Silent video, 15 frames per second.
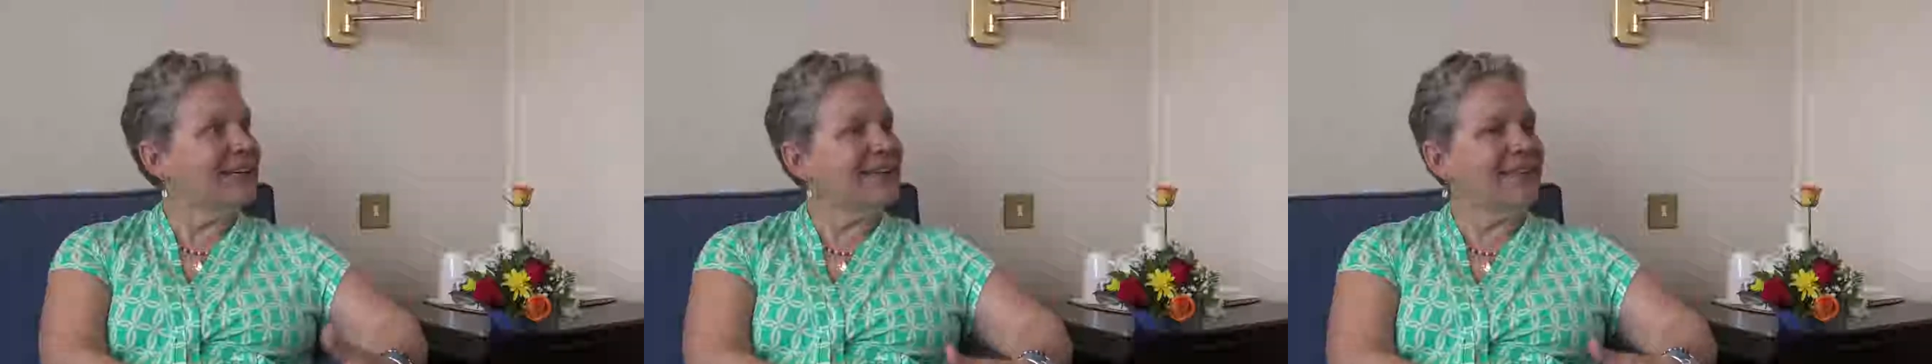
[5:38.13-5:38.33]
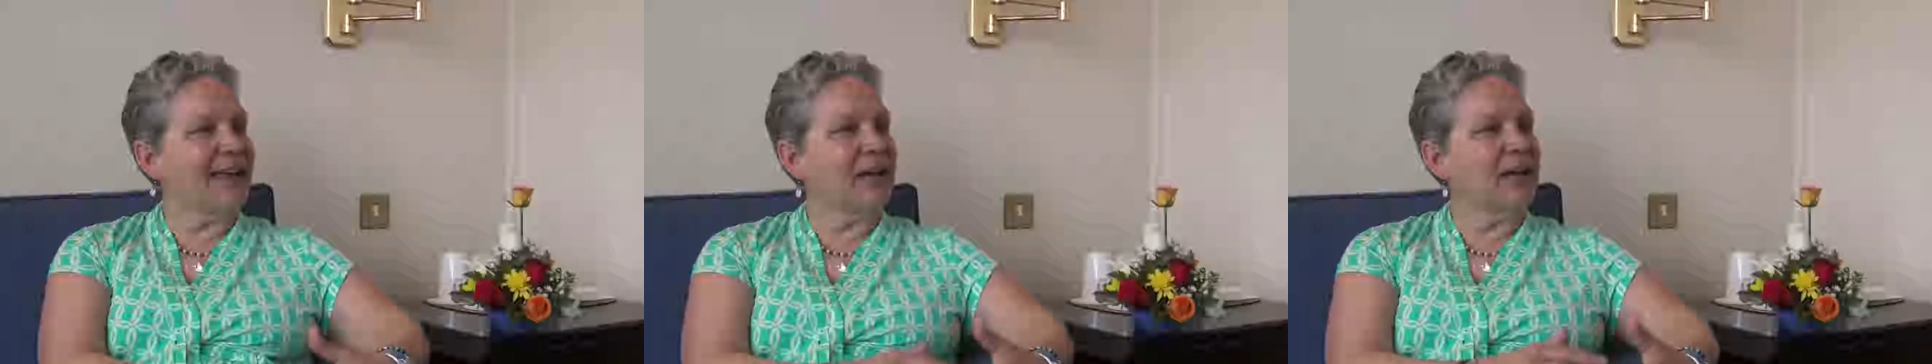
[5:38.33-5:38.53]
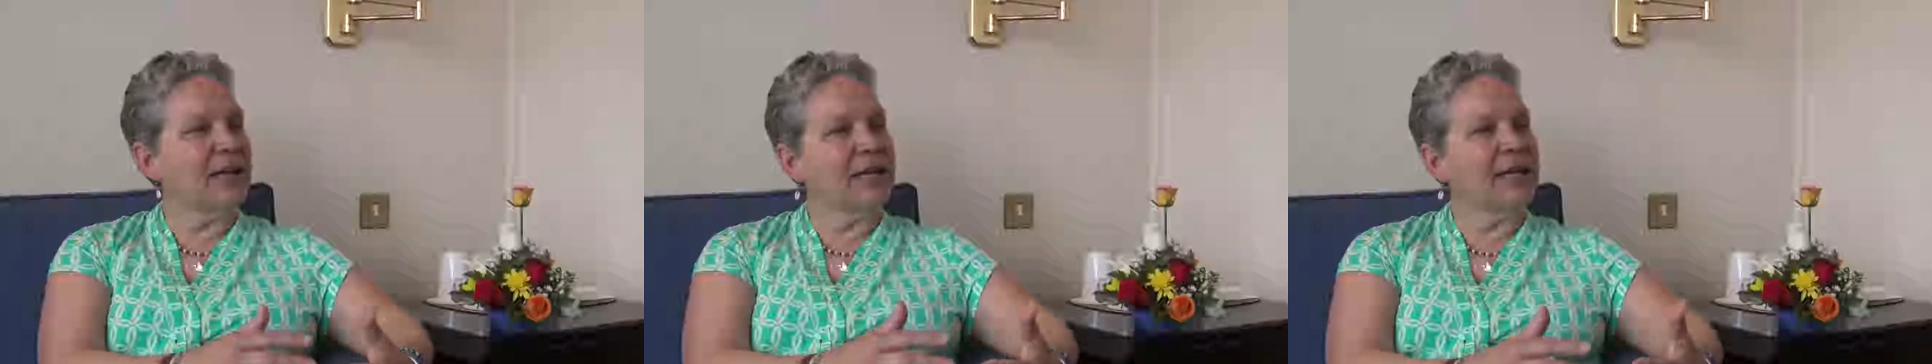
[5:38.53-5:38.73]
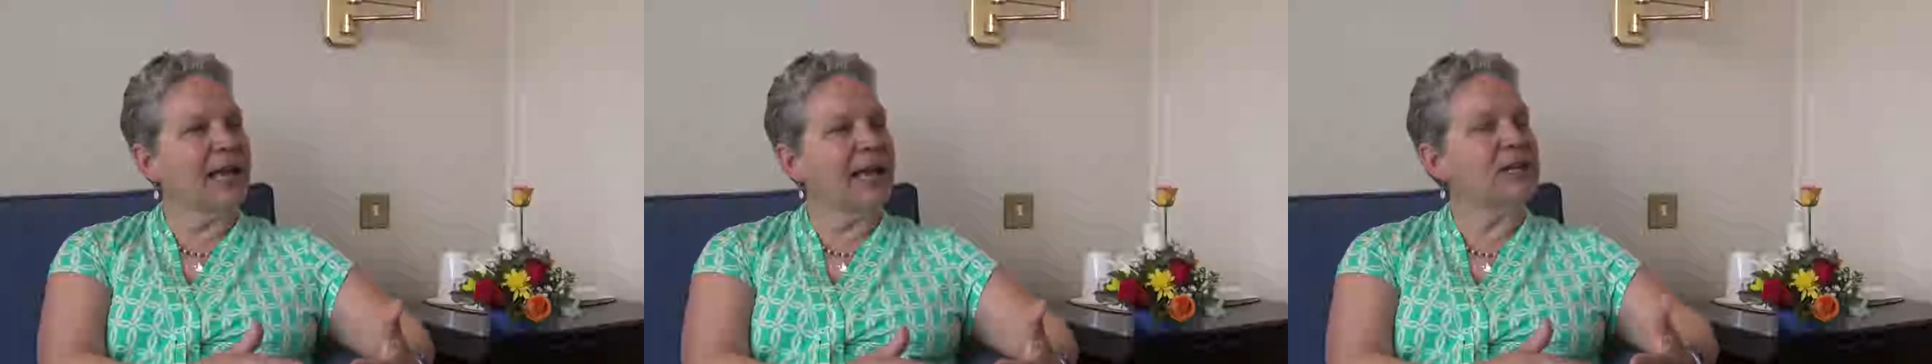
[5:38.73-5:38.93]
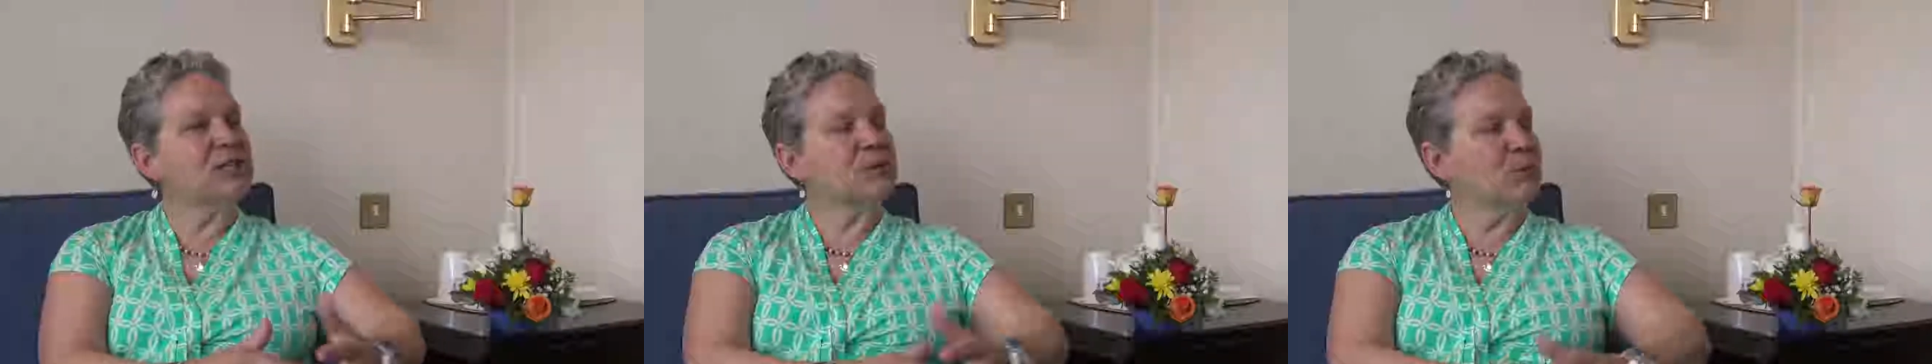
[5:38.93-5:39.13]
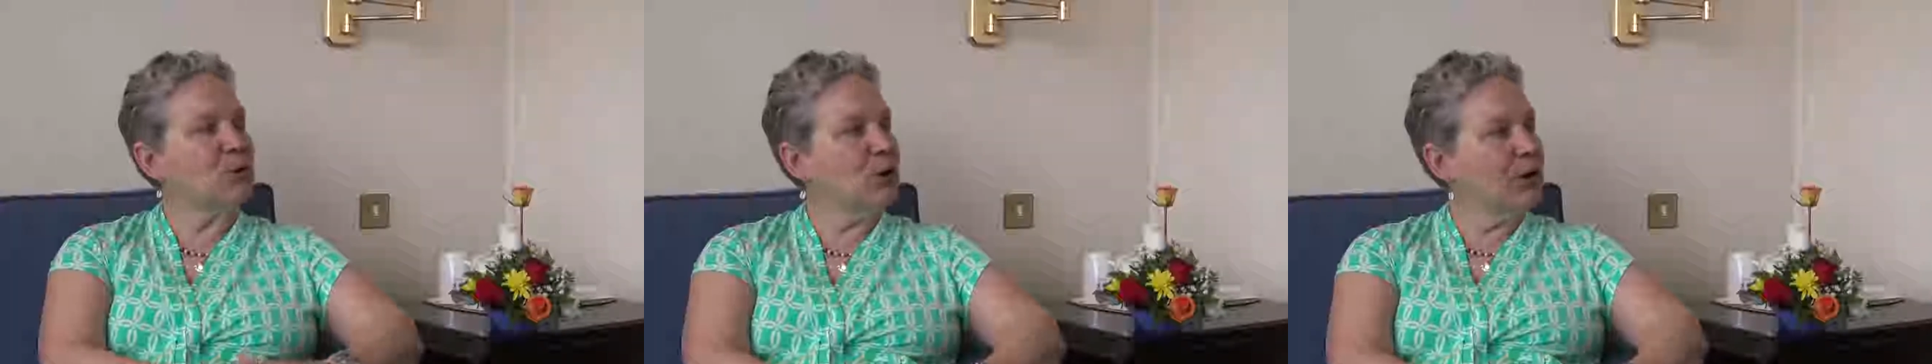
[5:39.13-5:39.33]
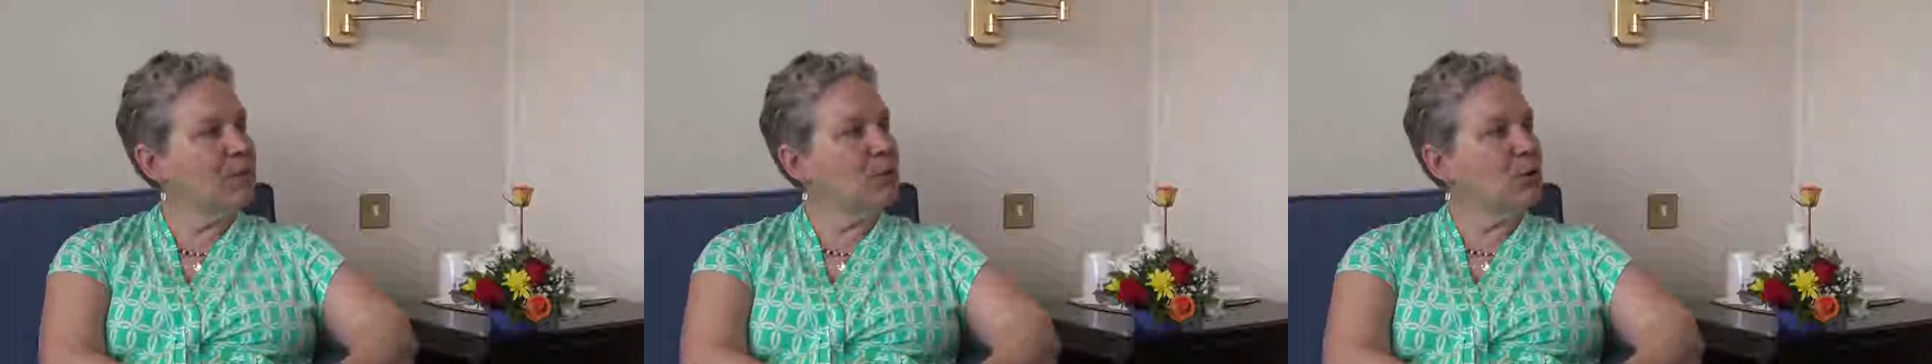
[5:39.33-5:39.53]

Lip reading: and they engaged more and